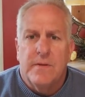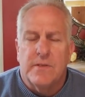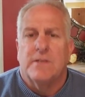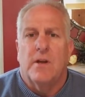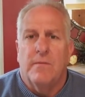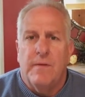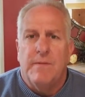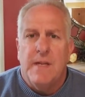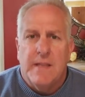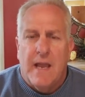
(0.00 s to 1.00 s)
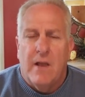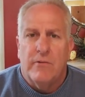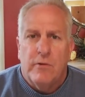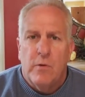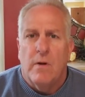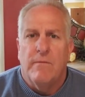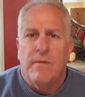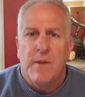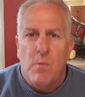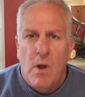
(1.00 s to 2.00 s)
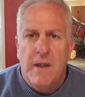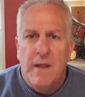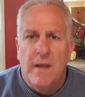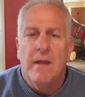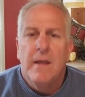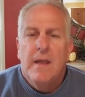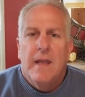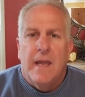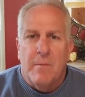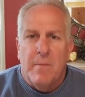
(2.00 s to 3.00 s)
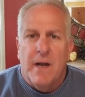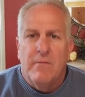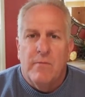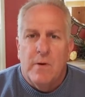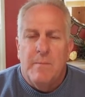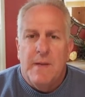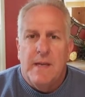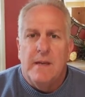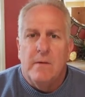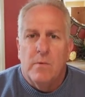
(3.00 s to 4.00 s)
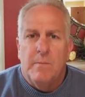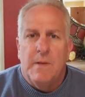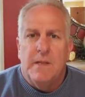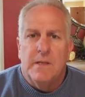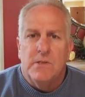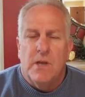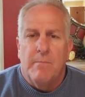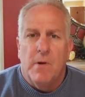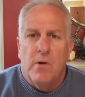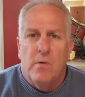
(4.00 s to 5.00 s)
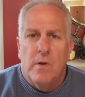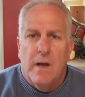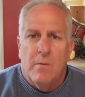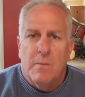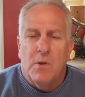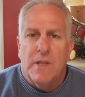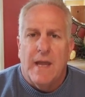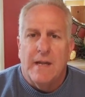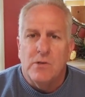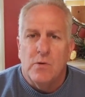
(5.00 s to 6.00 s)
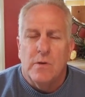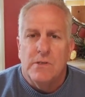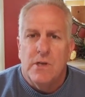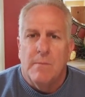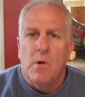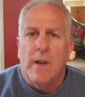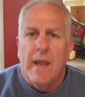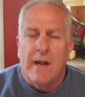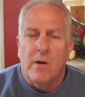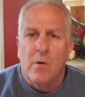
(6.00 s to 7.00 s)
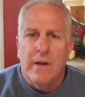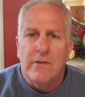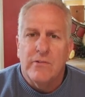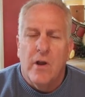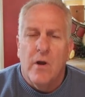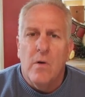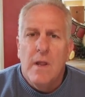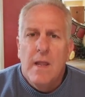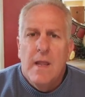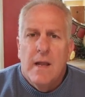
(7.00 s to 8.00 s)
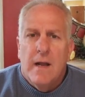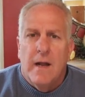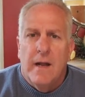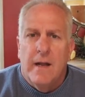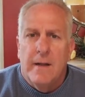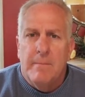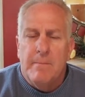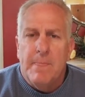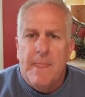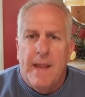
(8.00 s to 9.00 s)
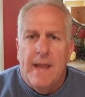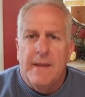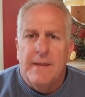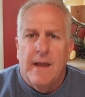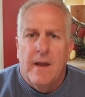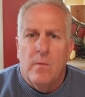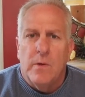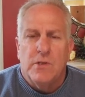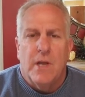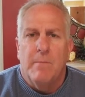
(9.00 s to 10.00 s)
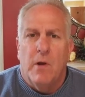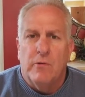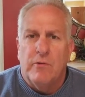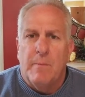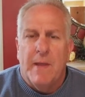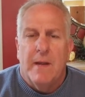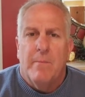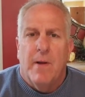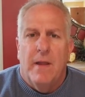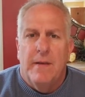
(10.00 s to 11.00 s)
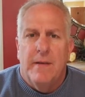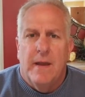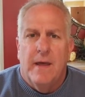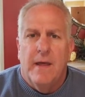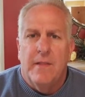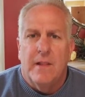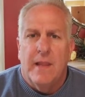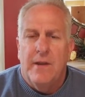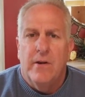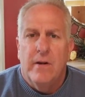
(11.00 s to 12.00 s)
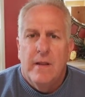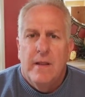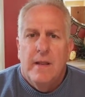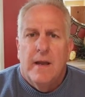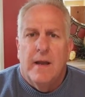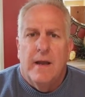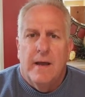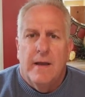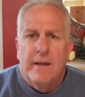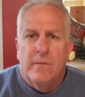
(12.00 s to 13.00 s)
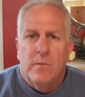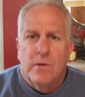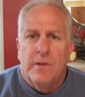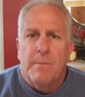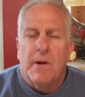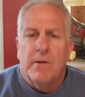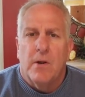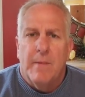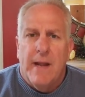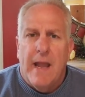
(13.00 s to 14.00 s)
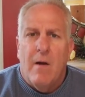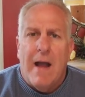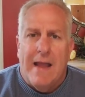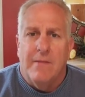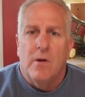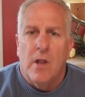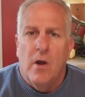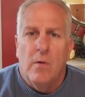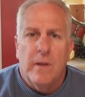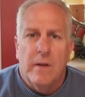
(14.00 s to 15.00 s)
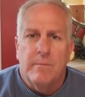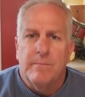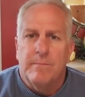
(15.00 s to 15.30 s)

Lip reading: $615,251 and above would be the jumbo, would put that into a jumbo category. So with jumbos, depending upon the lender, it will determine how high they'll go.